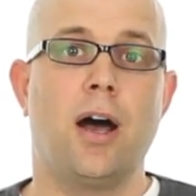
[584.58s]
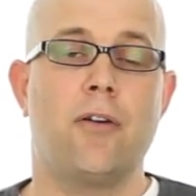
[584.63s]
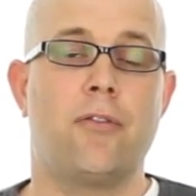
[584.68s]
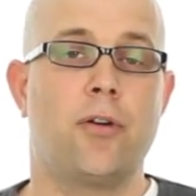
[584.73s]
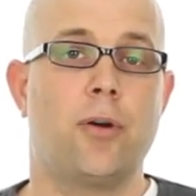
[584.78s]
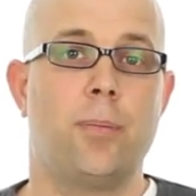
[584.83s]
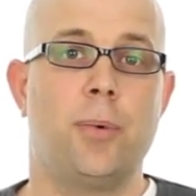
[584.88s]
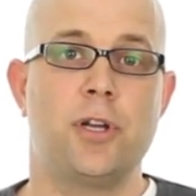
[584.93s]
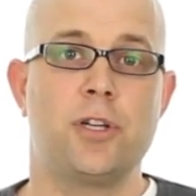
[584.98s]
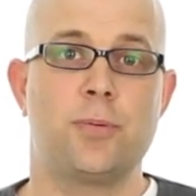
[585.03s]

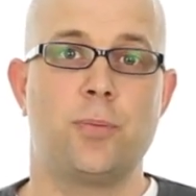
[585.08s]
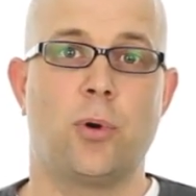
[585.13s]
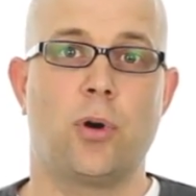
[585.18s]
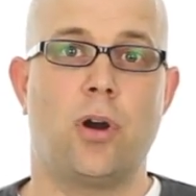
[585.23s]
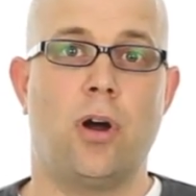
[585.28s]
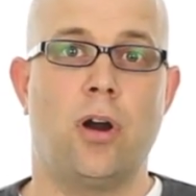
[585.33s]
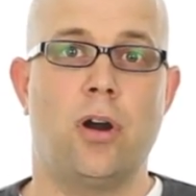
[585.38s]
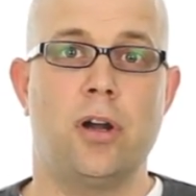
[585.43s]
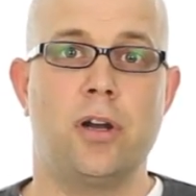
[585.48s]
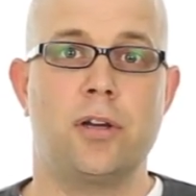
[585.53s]
for a bunch
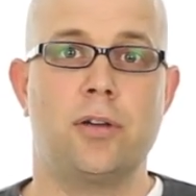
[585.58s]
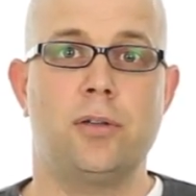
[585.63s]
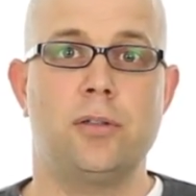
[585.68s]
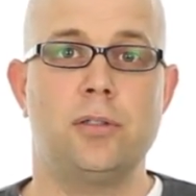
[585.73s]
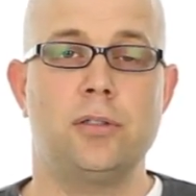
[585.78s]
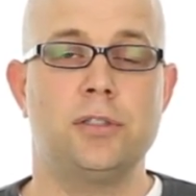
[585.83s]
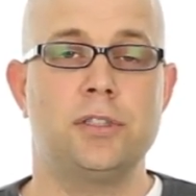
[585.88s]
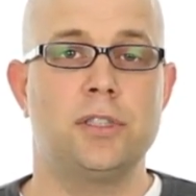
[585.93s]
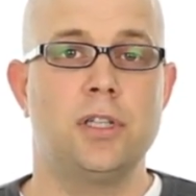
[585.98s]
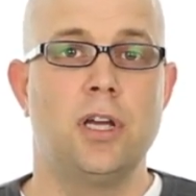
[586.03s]
more
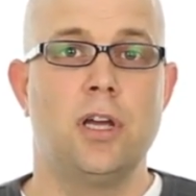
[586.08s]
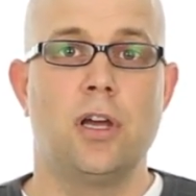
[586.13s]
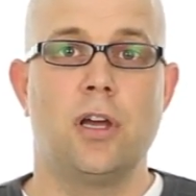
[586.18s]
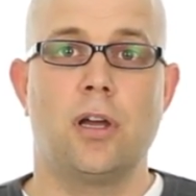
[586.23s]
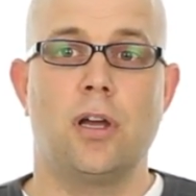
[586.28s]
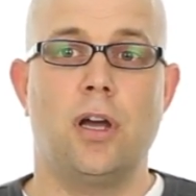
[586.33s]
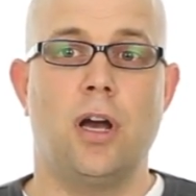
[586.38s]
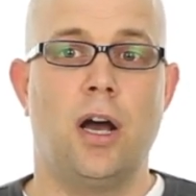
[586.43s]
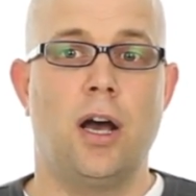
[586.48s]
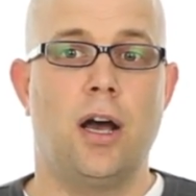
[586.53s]
articles,
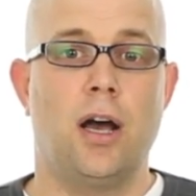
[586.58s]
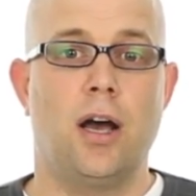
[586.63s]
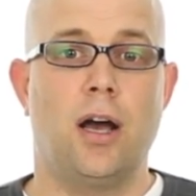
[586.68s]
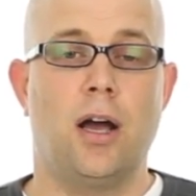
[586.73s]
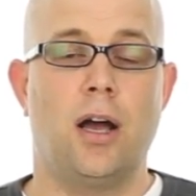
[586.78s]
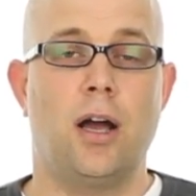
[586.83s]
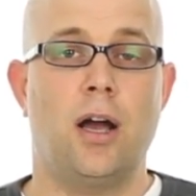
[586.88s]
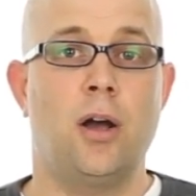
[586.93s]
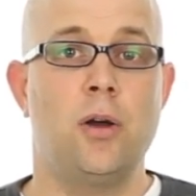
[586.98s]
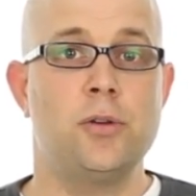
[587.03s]

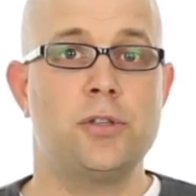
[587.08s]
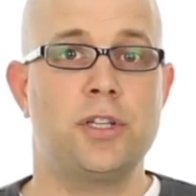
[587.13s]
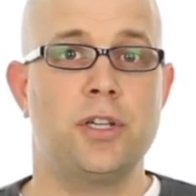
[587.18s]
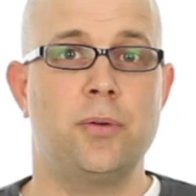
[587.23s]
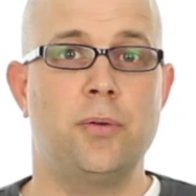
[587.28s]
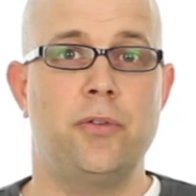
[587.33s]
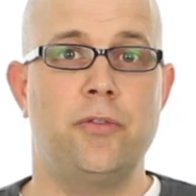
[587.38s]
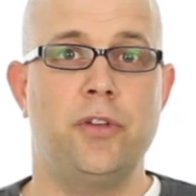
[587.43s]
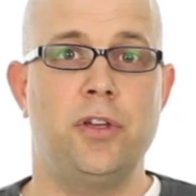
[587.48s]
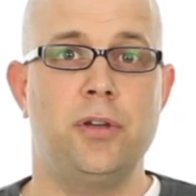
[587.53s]

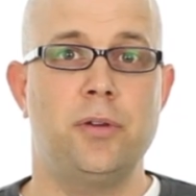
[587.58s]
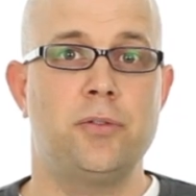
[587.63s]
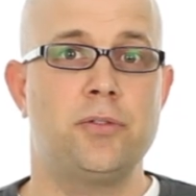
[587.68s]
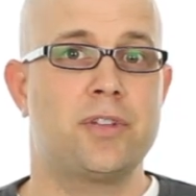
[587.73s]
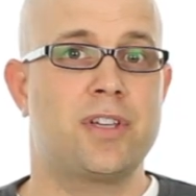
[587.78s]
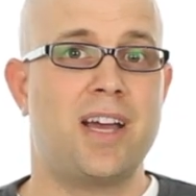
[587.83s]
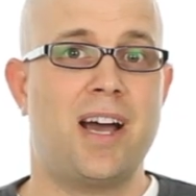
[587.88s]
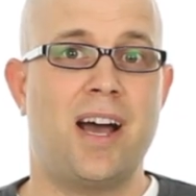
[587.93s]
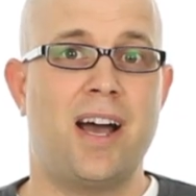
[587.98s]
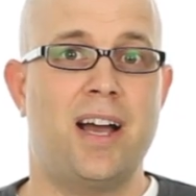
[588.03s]
hosting reviews,
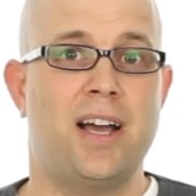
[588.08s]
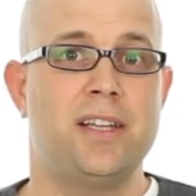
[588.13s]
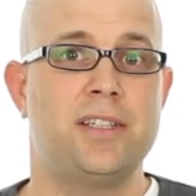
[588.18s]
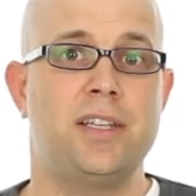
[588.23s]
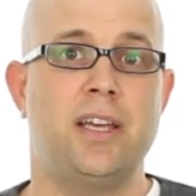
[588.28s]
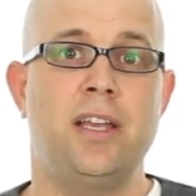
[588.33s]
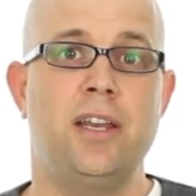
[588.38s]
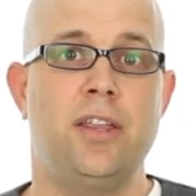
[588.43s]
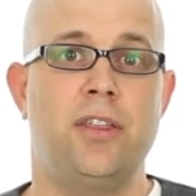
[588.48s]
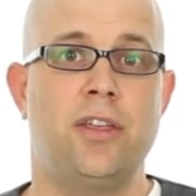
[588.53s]
guides,
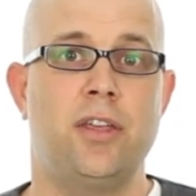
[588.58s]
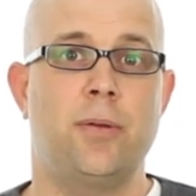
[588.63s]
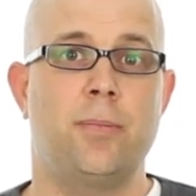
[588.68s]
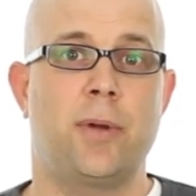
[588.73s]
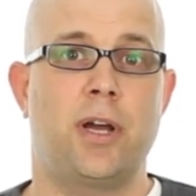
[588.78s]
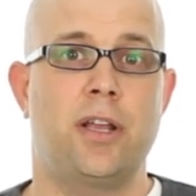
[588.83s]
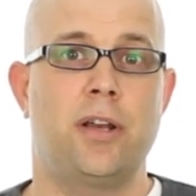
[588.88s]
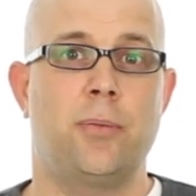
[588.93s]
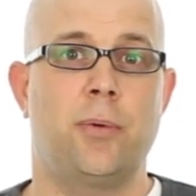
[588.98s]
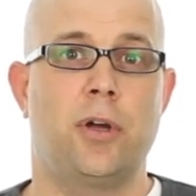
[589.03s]
anything you
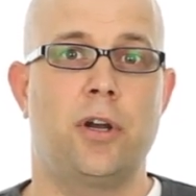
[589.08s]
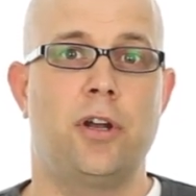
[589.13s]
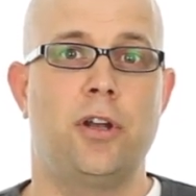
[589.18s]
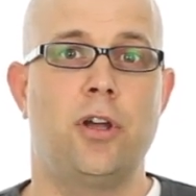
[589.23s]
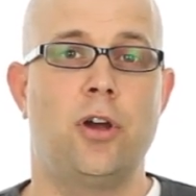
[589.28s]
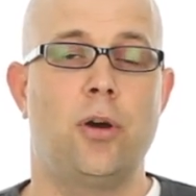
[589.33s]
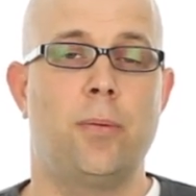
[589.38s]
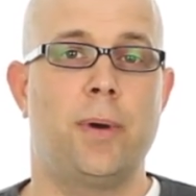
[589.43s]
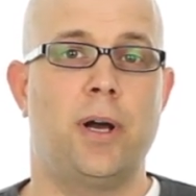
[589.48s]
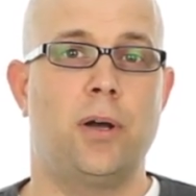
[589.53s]
might want to
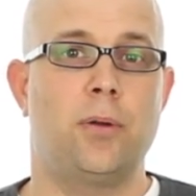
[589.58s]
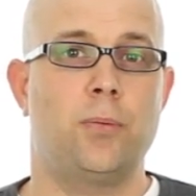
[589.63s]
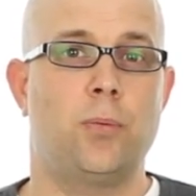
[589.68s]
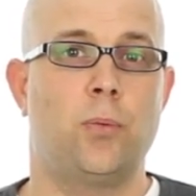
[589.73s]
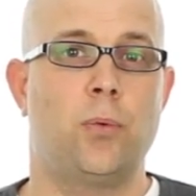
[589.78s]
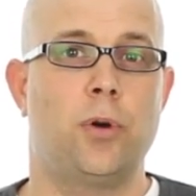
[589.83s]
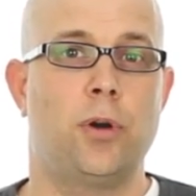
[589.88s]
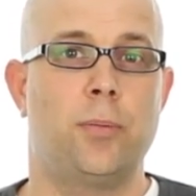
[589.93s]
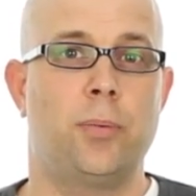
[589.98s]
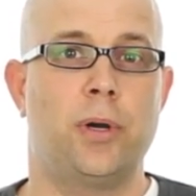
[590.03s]
know about
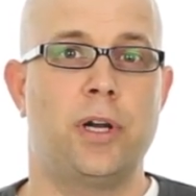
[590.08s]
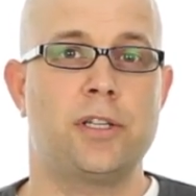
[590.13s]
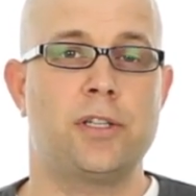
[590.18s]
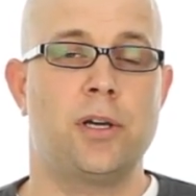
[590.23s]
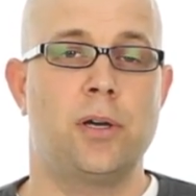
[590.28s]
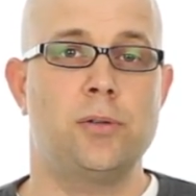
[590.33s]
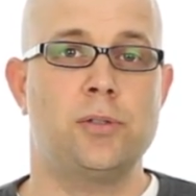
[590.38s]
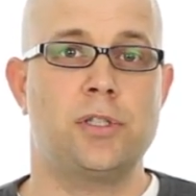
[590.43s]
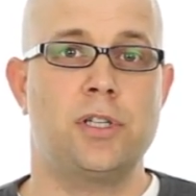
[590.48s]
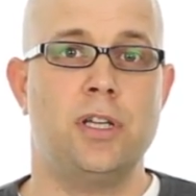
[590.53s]
WordPress
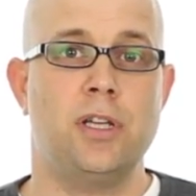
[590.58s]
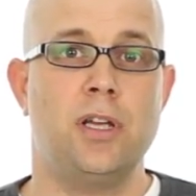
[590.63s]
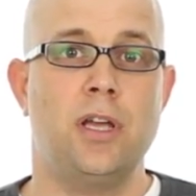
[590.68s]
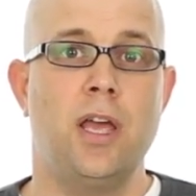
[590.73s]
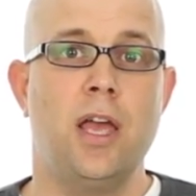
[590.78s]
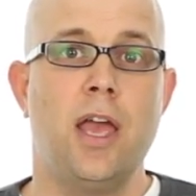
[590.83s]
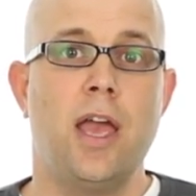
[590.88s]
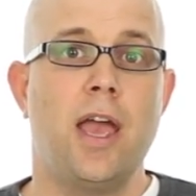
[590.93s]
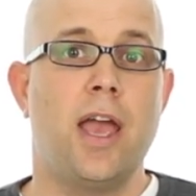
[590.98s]
hosting.